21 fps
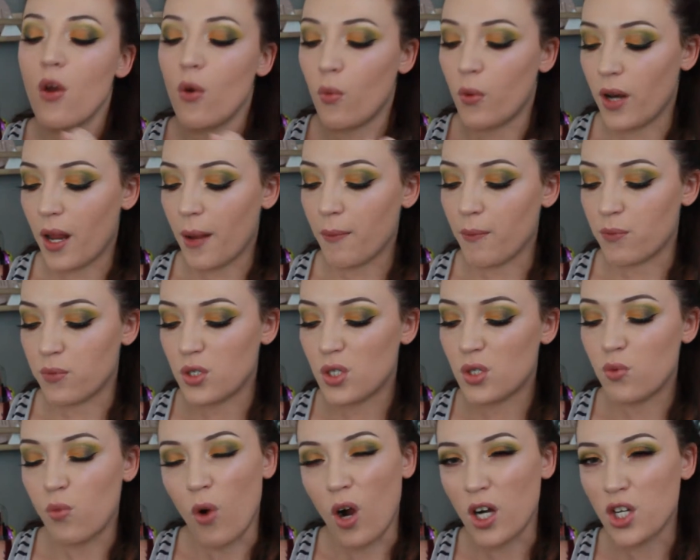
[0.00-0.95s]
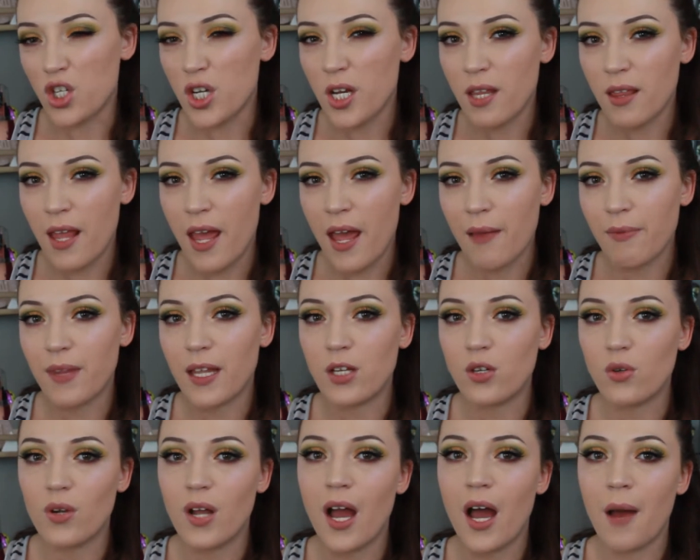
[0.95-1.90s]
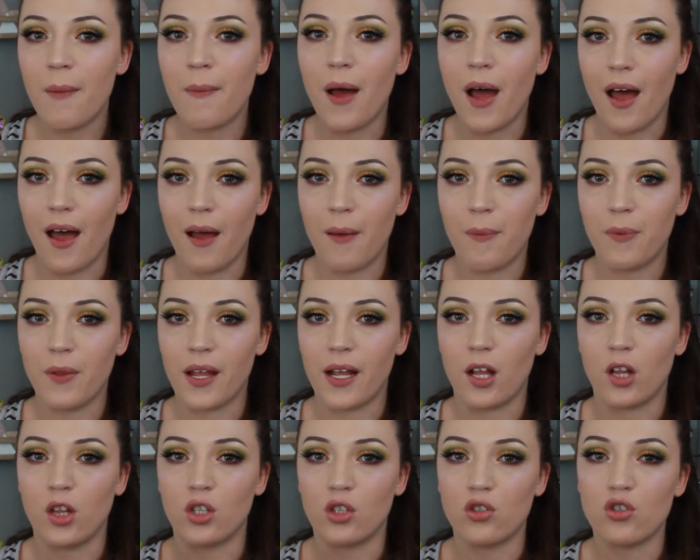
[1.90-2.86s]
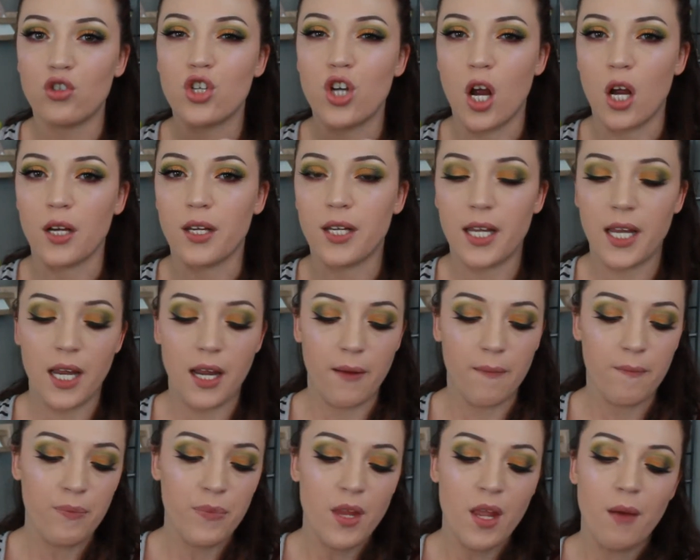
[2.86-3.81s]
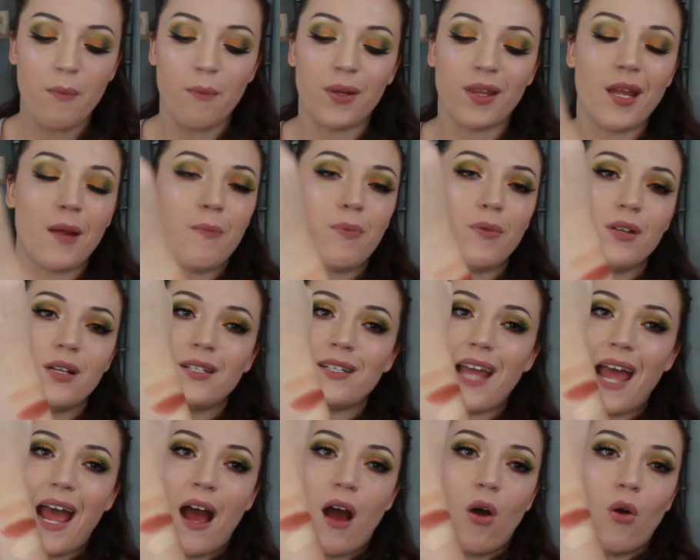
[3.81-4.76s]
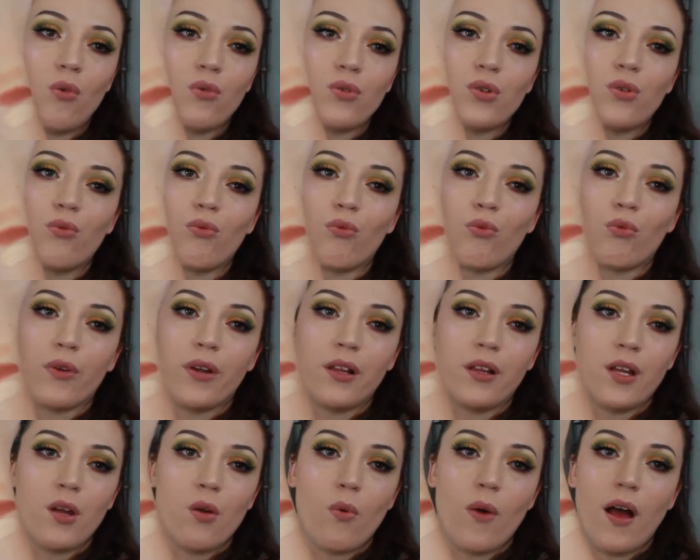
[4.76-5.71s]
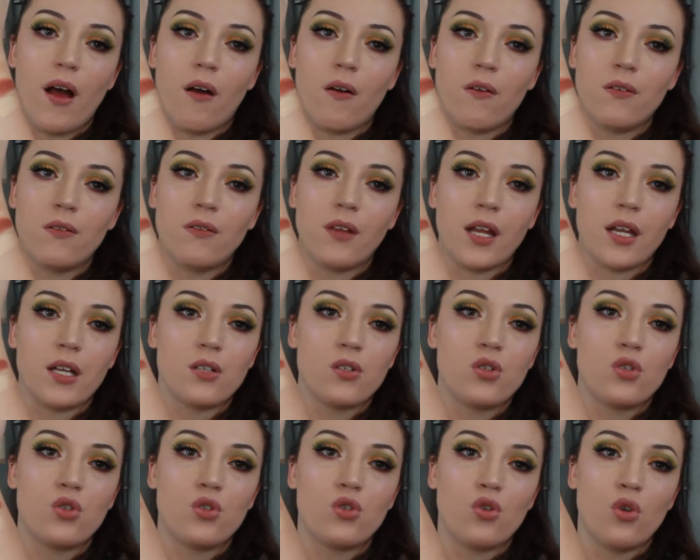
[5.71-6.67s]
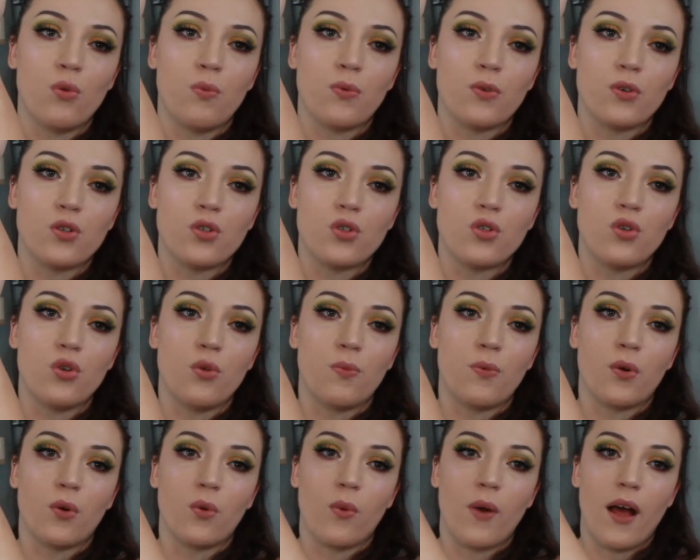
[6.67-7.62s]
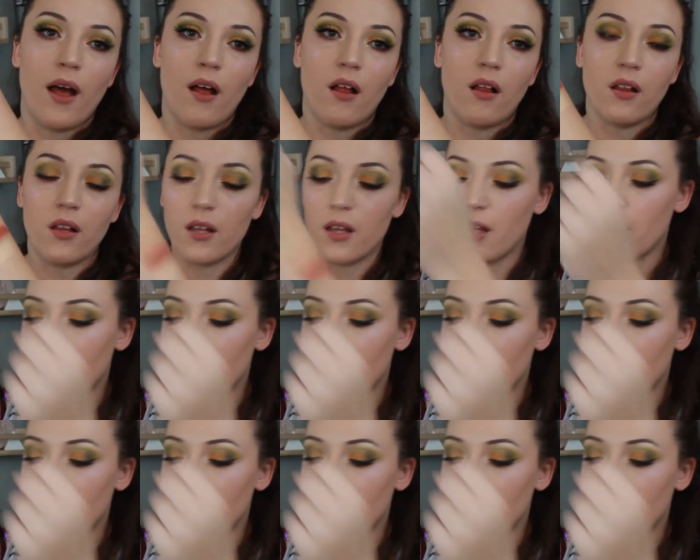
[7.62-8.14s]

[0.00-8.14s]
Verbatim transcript: When I'm swatching them, they do come up like a little chunky, but they blend out really well, like super, super well.